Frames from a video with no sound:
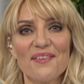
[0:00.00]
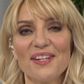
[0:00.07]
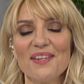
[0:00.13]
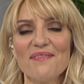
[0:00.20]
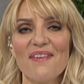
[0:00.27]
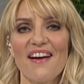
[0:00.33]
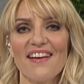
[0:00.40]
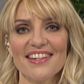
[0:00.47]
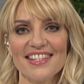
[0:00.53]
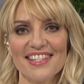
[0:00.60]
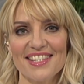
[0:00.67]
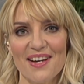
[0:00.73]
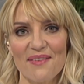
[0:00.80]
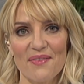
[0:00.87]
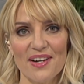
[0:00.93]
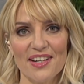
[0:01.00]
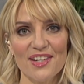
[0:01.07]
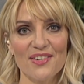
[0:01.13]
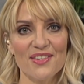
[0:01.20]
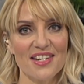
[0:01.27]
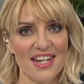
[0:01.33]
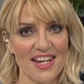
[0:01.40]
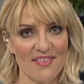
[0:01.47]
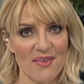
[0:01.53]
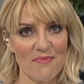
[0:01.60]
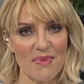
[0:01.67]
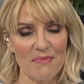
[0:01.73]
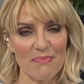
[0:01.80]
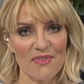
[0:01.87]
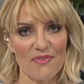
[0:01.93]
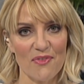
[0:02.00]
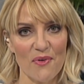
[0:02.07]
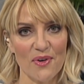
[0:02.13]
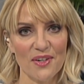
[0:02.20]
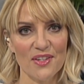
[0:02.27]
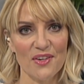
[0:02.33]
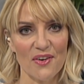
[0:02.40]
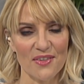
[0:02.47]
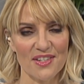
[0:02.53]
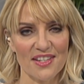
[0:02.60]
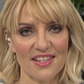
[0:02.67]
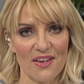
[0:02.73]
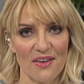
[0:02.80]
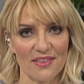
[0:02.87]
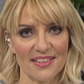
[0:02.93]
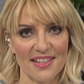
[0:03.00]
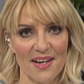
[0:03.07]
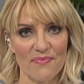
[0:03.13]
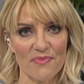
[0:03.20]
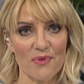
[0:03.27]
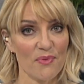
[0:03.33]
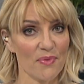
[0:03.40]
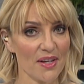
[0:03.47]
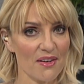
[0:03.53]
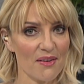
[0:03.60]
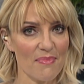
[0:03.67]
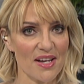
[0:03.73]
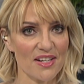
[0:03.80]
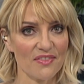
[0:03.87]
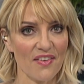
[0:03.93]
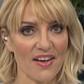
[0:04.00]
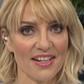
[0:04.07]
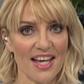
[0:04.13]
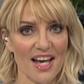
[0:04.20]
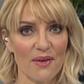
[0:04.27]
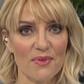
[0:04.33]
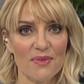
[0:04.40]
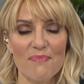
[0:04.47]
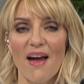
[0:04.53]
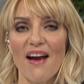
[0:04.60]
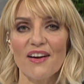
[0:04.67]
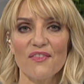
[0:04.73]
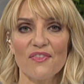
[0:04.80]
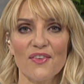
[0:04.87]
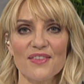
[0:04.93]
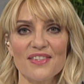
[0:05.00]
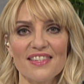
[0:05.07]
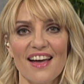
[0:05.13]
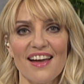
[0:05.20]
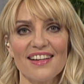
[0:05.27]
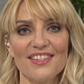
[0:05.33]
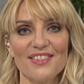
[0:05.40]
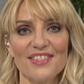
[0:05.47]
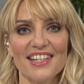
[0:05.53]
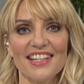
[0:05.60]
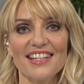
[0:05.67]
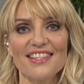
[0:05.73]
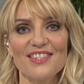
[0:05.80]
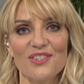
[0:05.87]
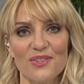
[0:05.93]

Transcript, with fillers: when you're married to someone you'd never met before you got to the altar? Well, we are about to find out with Married at First Sight, New Zealand's